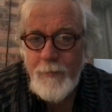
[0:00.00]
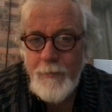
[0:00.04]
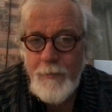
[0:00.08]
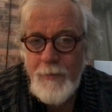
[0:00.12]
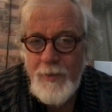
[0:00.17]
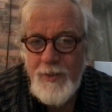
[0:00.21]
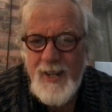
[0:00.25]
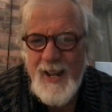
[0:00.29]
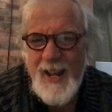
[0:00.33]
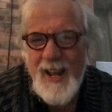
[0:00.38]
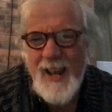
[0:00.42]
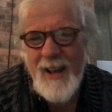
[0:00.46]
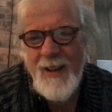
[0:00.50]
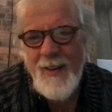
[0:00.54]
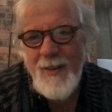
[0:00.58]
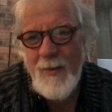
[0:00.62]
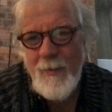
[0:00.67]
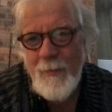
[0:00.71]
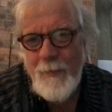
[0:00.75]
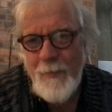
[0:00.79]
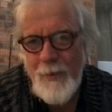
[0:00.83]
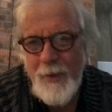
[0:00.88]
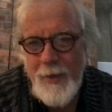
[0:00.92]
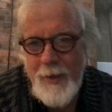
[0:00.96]
Still,
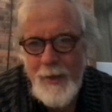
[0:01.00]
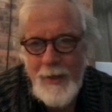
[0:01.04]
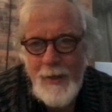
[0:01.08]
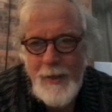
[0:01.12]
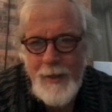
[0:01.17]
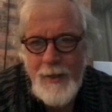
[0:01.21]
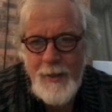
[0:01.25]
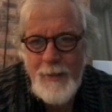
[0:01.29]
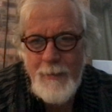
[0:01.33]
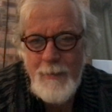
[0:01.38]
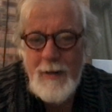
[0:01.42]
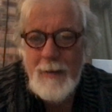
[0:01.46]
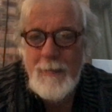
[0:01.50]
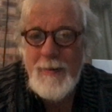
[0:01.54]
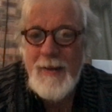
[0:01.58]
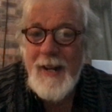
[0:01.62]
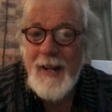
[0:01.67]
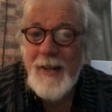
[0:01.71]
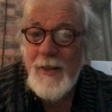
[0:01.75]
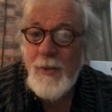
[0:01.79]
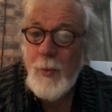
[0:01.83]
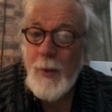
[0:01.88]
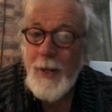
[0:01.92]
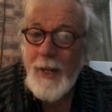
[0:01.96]
maybe
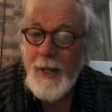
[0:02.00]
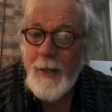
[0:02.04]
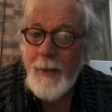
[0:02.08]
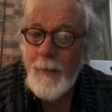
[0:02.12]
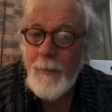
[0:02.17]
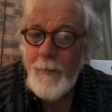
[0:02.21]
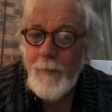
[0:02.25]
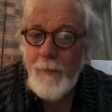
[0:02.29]
next week.